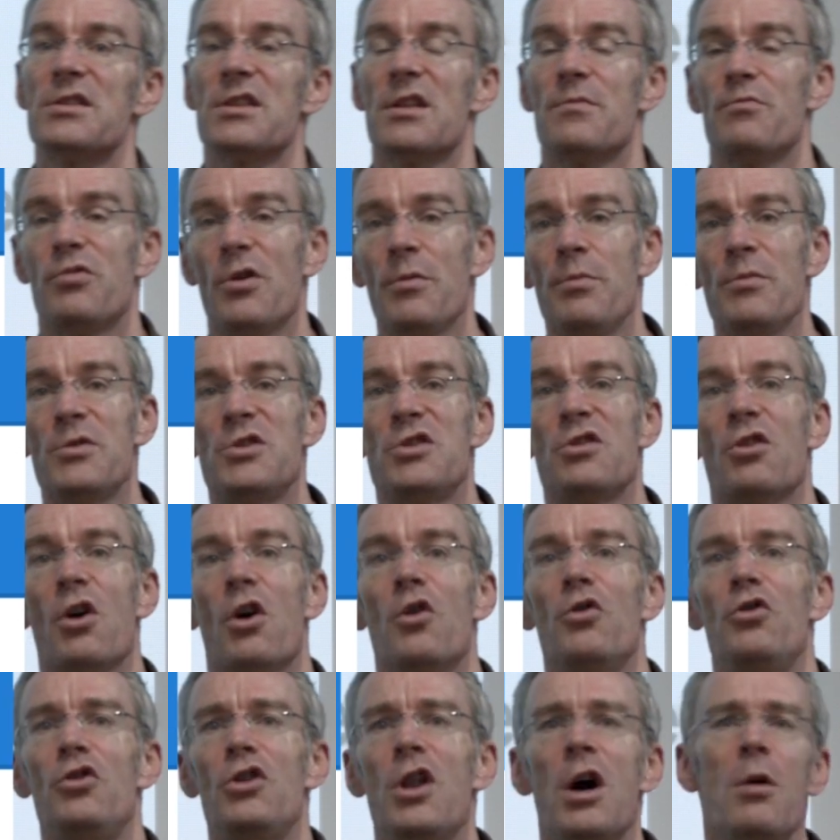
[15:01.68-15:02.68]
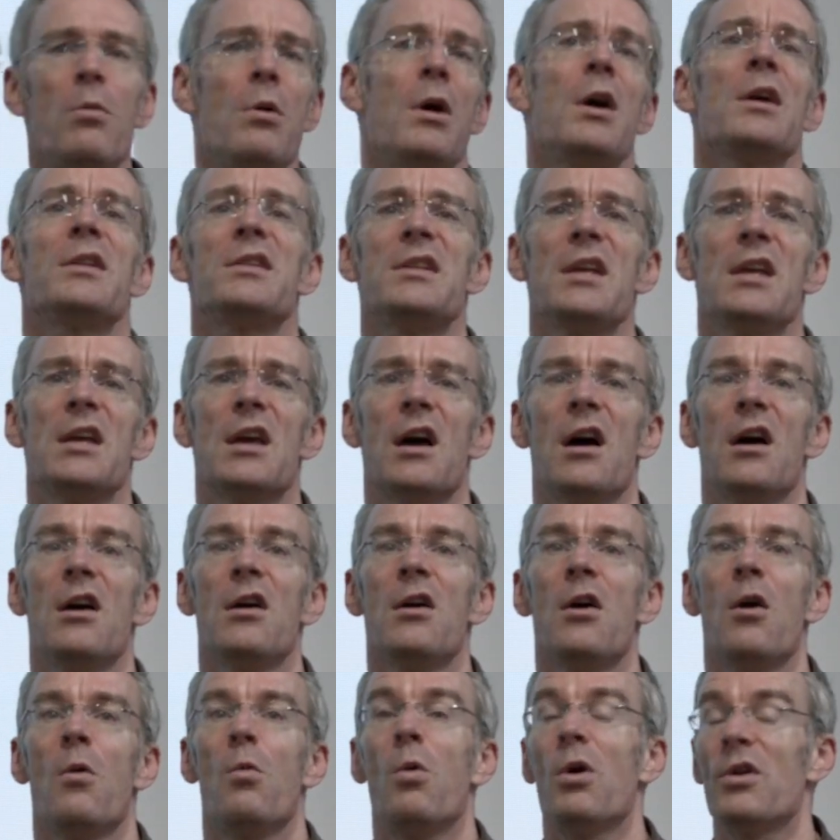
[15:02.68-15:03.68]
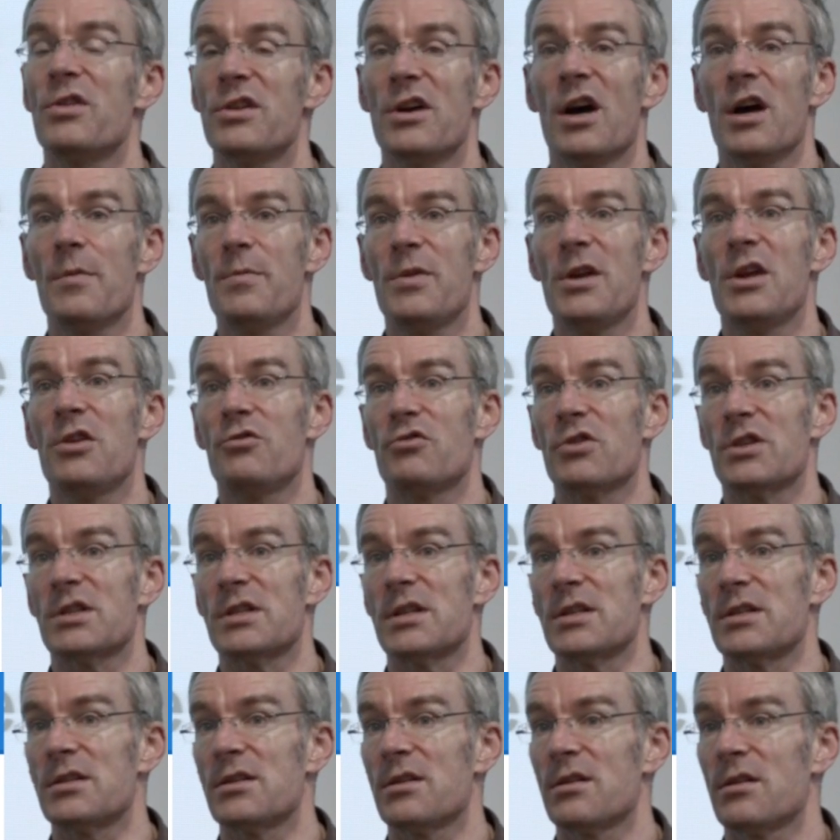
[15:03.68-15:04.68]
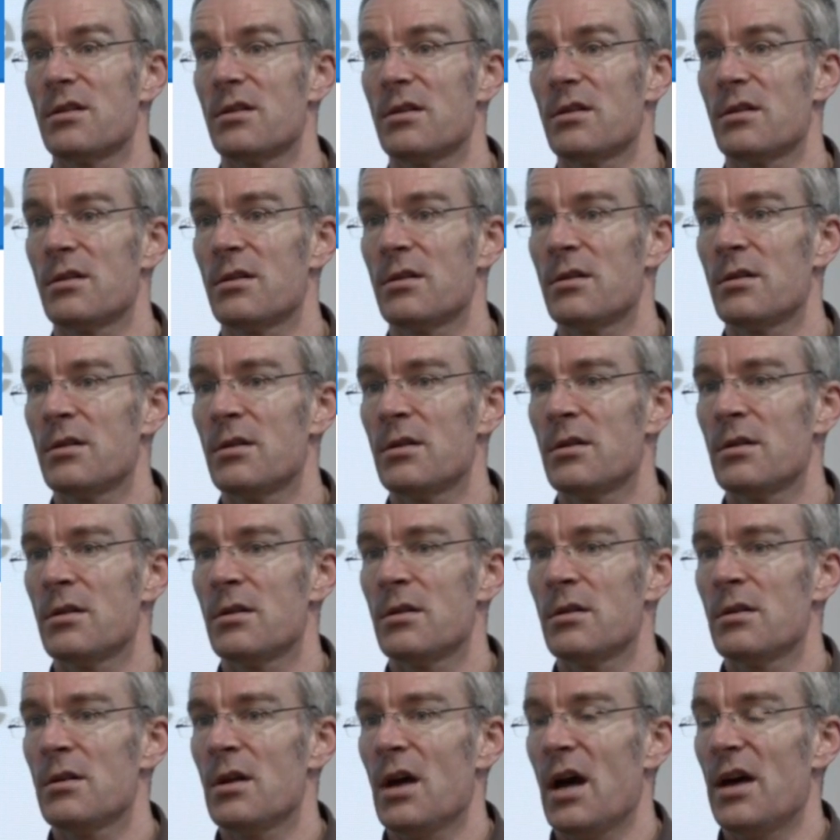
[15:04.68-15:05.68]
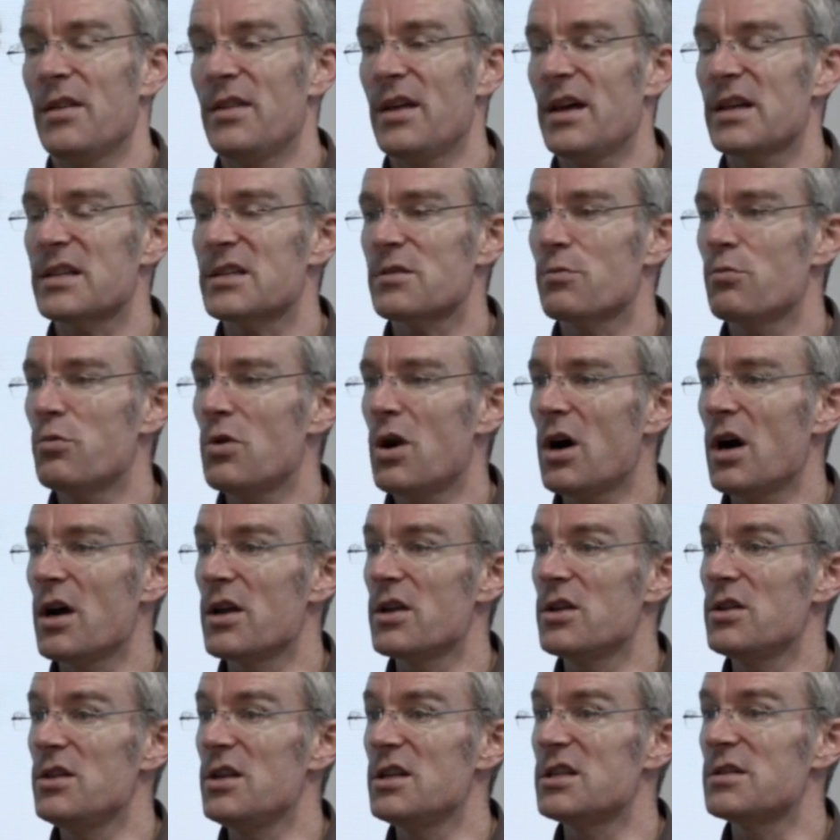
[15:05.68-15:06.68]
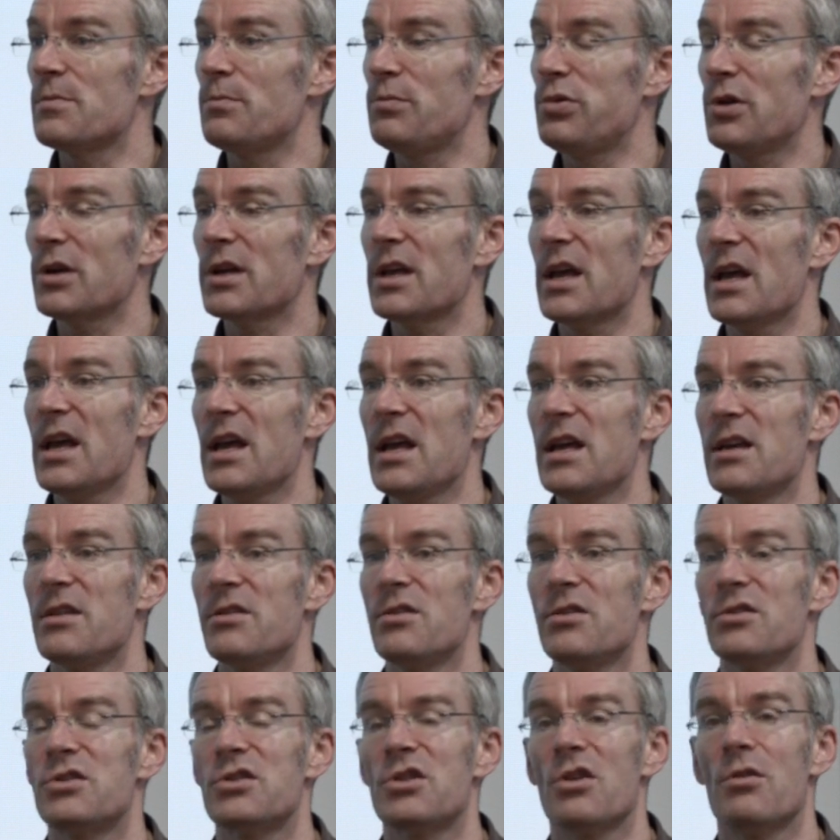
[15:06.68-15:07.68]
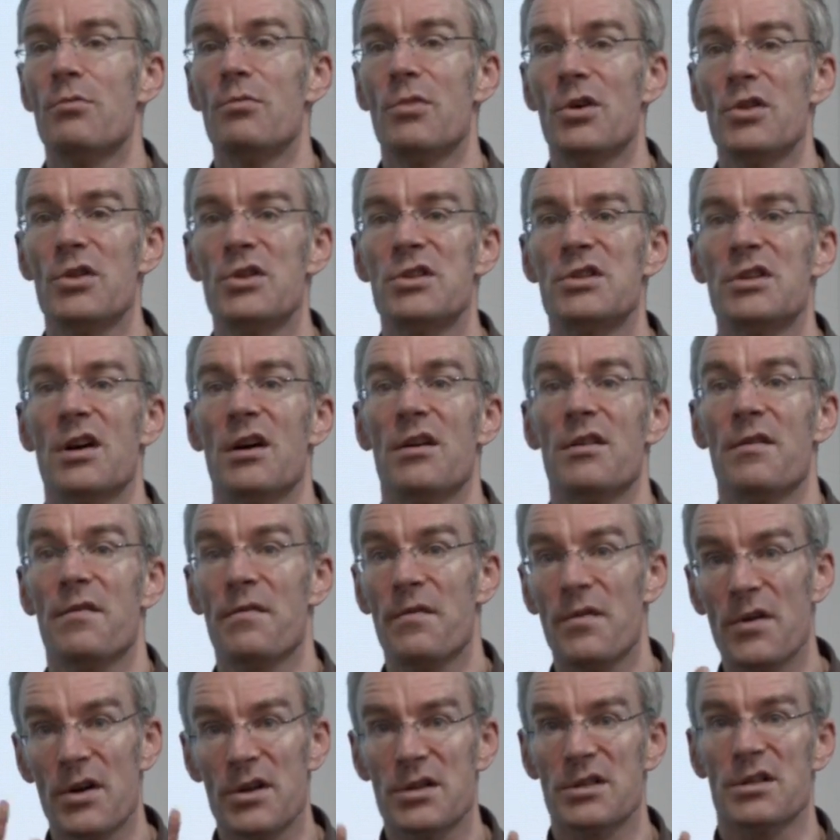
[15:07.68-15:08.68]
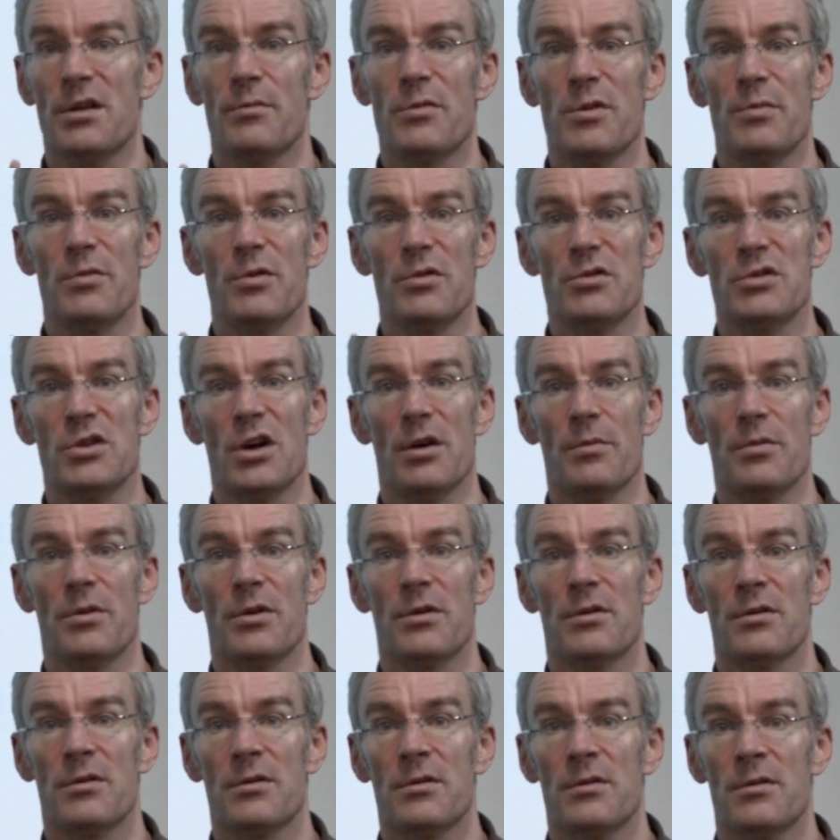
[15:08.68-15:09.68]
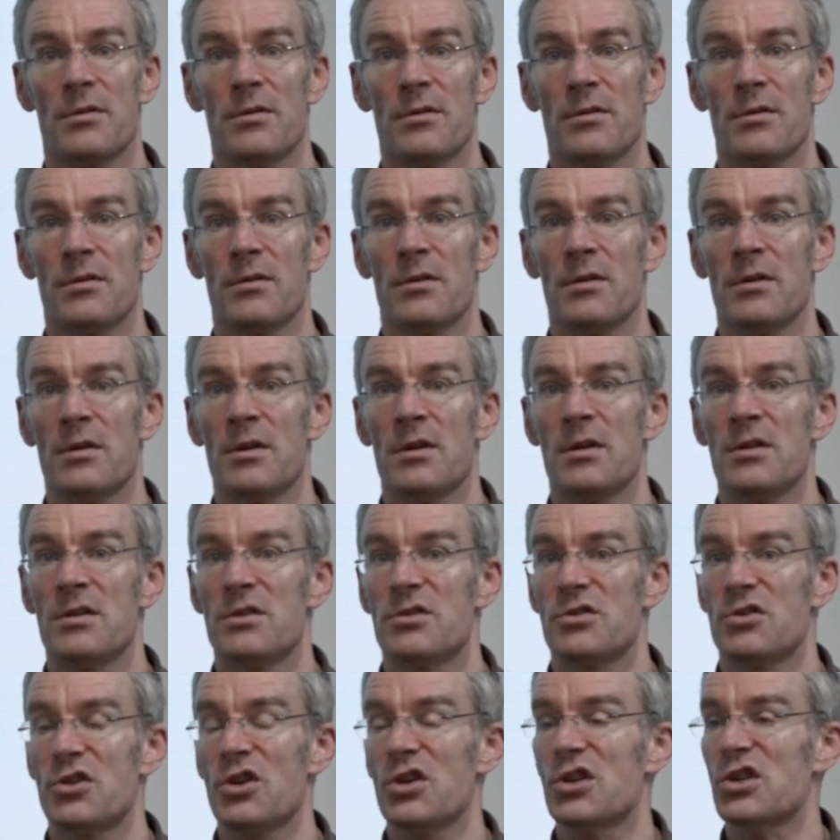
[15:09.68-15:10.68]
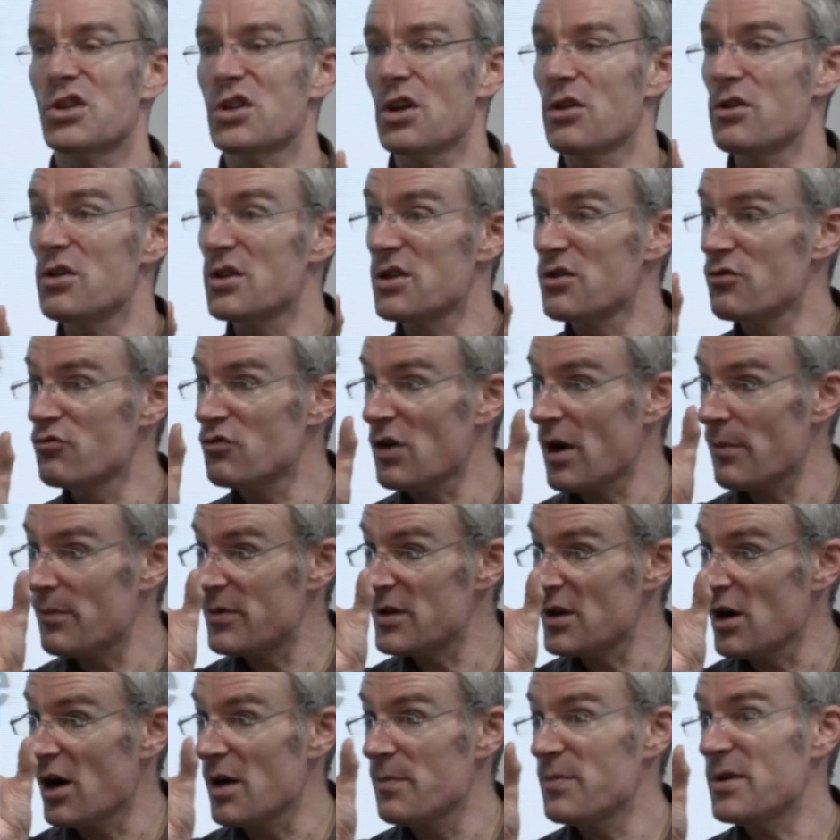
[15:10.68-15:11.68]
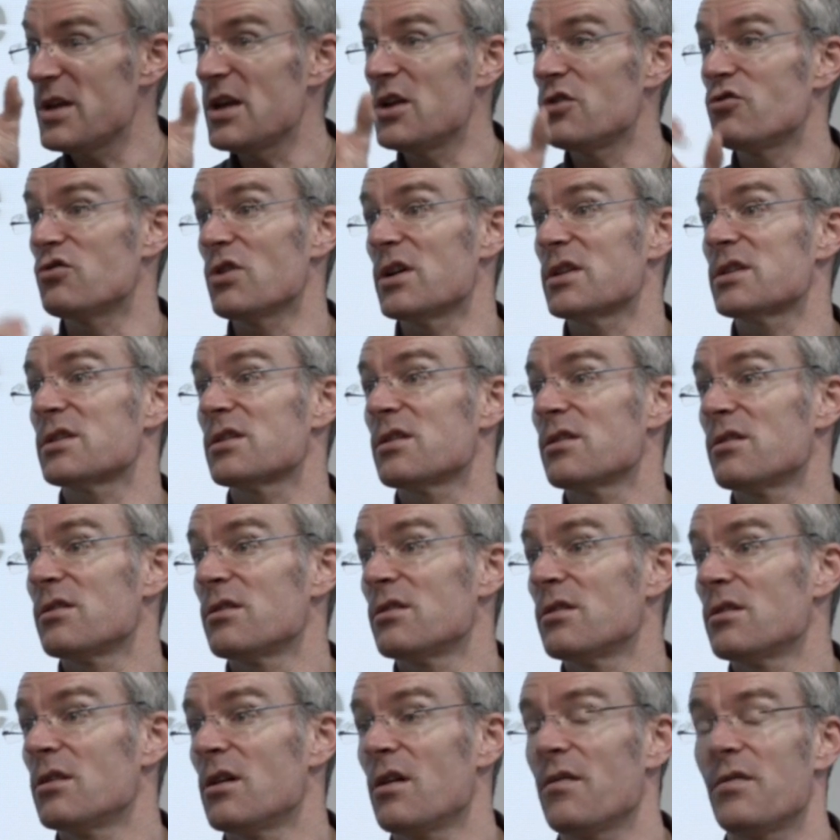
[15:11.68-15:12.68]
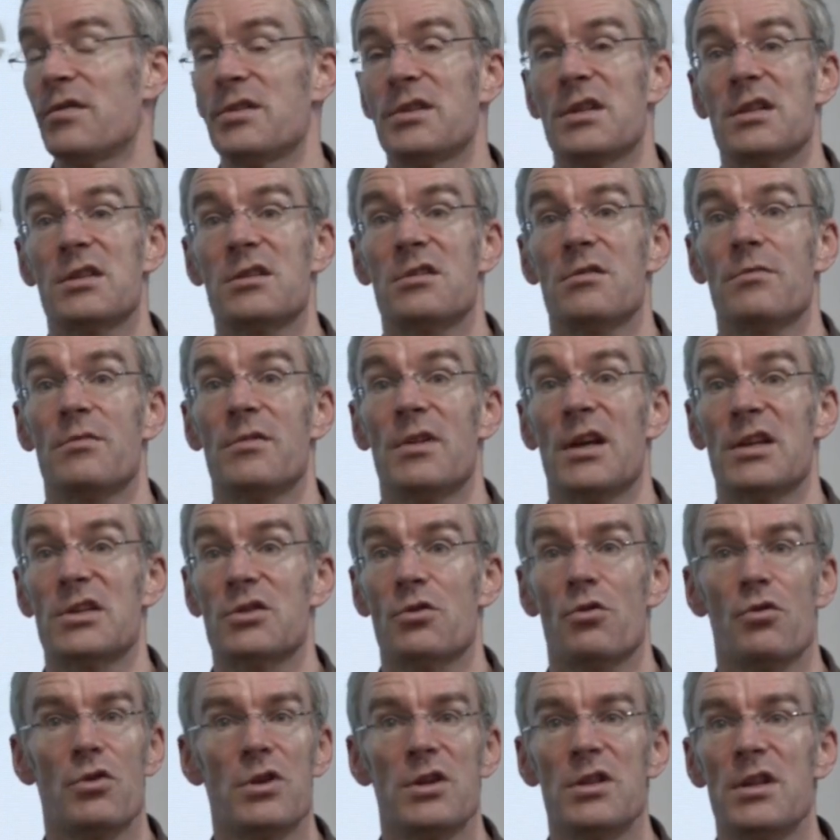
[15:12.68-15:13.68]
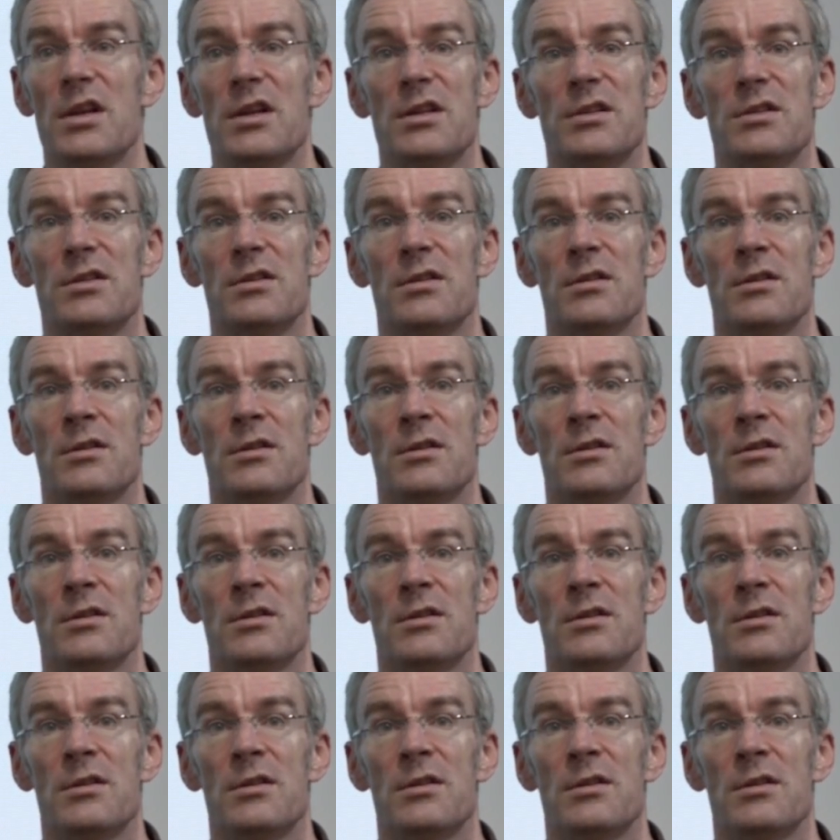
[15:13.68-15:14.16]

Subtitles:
so the problem is you've got no idea what the IP address is. And that's why you need to plug it in to a monitor the first time you boot up. Just so you can grab the IP address of the system, that's all you need.